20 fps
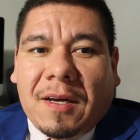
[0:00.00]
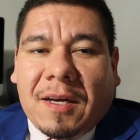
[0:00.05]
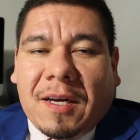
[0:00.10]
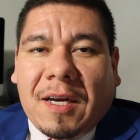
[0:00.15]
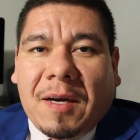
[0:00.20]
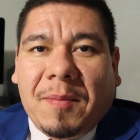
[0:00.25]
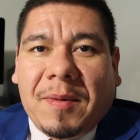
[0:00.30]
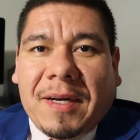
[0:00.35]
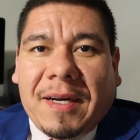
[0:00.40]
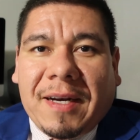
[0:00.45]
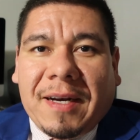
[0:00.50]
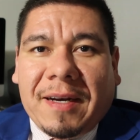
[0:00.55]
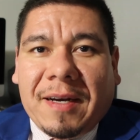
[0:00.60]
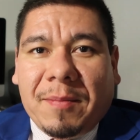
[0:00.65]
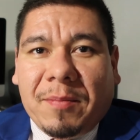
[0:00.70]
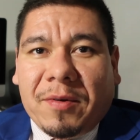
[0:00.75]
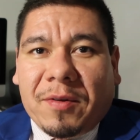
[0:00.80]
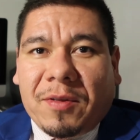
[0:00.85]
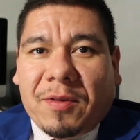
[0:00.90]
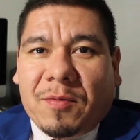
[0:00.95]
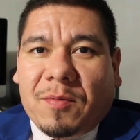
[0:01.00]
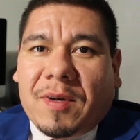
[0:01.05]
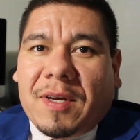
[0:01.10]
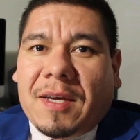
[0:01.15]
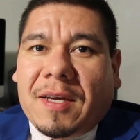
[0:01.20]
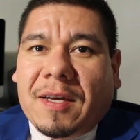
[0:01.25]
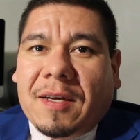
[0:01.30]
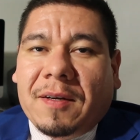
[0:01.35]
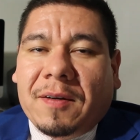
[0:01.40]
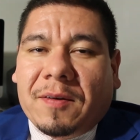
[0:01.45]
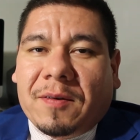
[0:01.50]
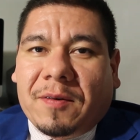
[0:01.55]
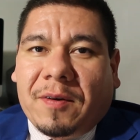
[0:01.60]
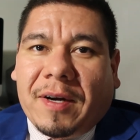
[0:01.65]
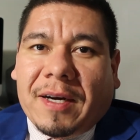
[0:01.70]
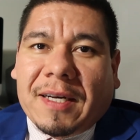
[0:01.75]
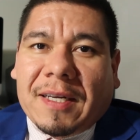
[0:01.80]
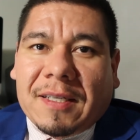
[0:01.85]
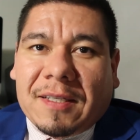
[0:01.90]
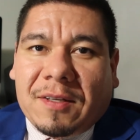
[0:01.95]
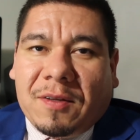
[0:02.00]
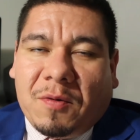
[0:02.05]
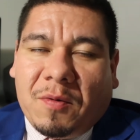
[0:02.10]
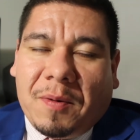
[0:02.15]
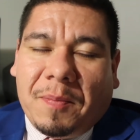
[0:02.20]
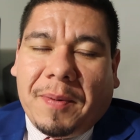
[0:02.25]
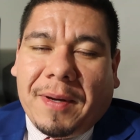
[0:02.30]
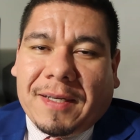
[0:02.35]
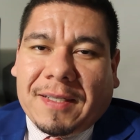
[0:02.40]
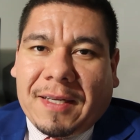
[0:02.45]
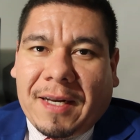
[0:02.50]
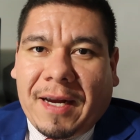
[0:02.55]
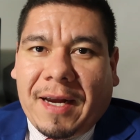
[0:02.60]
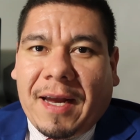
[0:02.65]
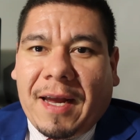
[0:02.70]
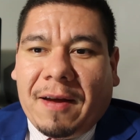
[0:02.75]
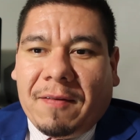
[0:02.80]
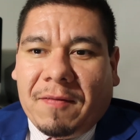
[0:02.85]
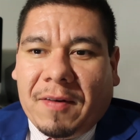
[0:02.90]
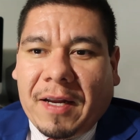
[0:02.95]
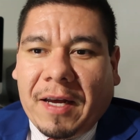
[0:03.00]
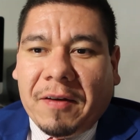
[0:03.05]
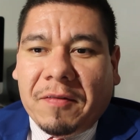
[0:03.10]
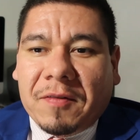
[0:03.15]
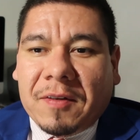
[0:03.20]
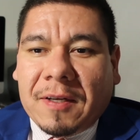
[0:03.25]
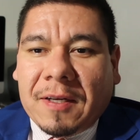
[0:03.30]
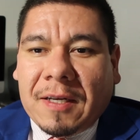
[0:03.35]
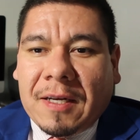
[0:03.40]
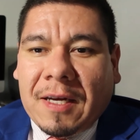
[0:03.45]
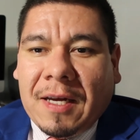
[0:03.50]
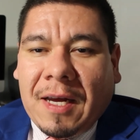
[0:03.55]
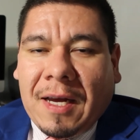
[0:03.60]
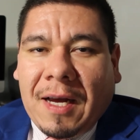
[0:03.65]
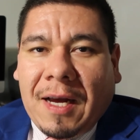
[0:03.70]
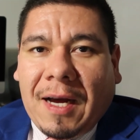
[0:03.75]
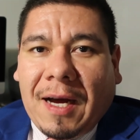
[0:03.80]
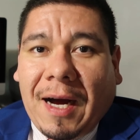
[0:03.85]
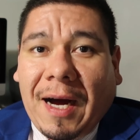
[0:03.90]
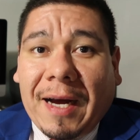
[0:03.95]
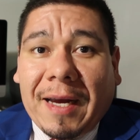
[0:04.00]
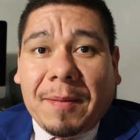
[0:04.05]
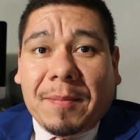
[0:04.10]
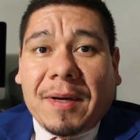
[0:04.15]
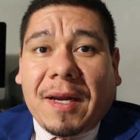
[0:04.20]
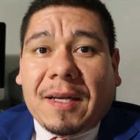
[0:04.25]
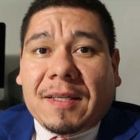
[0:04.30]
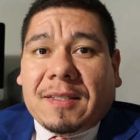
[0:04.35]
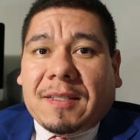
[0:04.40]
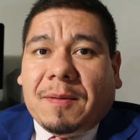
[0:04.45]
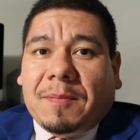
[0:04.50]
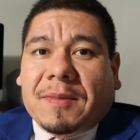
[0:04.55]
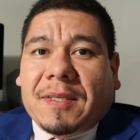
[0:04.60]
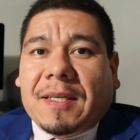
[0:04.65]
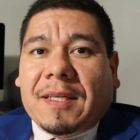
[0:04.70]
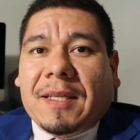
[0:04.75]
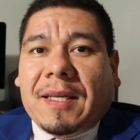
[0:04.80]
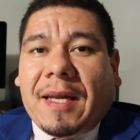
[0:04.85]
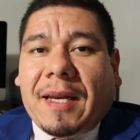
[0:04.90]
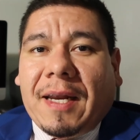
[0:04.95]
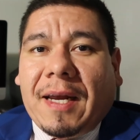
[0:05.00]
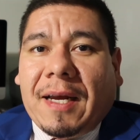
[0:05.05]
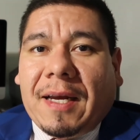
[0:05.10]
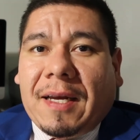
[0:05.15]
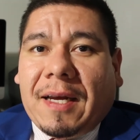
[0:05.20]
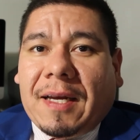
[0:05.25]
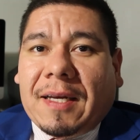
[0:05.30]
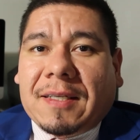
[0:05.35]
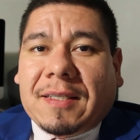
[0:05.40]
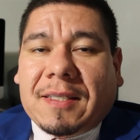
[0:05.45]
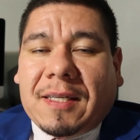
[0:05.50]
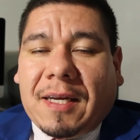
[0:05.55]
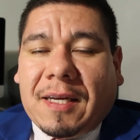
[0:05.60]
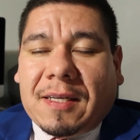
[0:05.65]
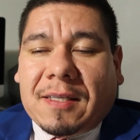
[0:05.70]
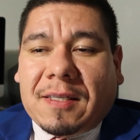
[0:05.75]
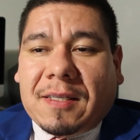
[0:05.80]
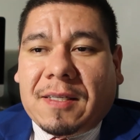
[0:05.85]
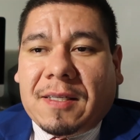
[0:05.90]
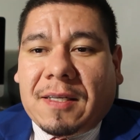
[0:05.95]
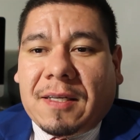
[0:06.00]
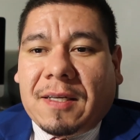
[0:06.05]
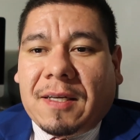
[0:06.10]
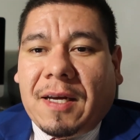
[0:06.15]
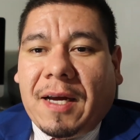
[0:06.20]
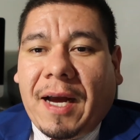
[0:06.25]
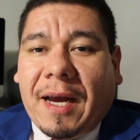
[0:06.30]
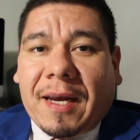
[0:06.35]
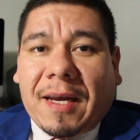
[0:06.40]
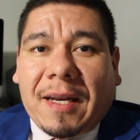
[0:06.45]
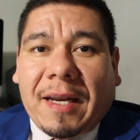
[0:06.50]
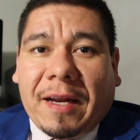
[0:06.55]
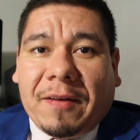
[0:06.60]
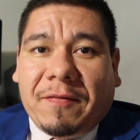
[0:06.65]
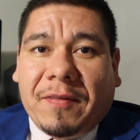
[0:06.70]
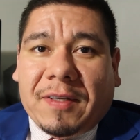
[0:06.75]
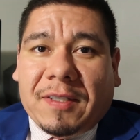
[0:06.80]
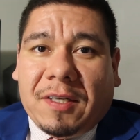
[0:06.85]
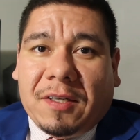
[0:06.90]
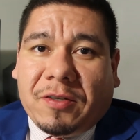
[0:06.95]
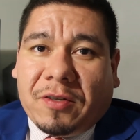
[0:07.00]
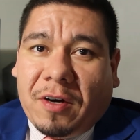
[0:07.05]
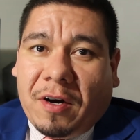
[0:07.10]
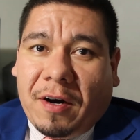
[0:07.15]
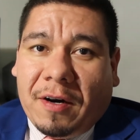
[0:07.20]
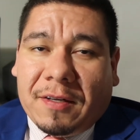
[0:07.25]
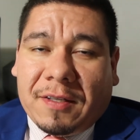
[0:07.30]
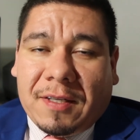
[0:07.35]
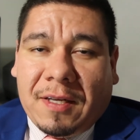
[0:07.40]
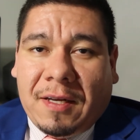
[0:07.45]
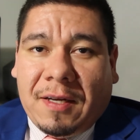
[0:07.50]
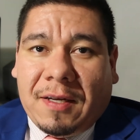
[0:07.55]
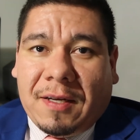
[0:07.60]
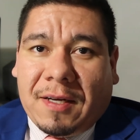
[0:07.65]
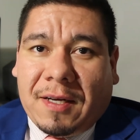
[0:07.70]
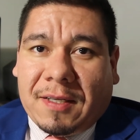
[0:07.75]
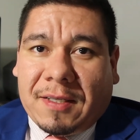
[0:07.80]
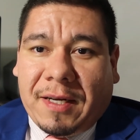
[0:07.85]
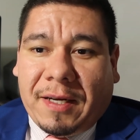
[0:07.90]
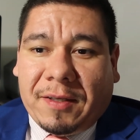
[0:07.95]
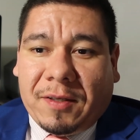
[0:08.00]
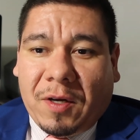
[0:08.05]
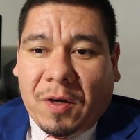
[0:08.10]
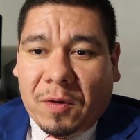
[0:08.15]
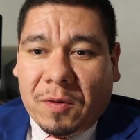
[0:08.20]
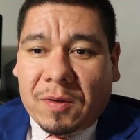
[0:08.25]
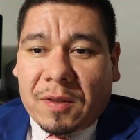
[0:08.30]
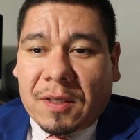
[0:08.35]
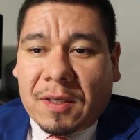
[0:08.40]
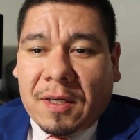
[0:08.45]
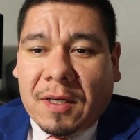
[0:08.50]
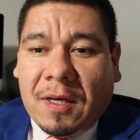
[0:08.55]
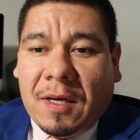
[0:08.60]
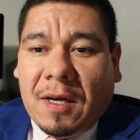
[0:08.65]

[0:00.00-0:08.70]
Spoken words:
Coming in at number 3, or at least 3 picks that I have left, I am not somebody that says I collect vintage cards, because I don't.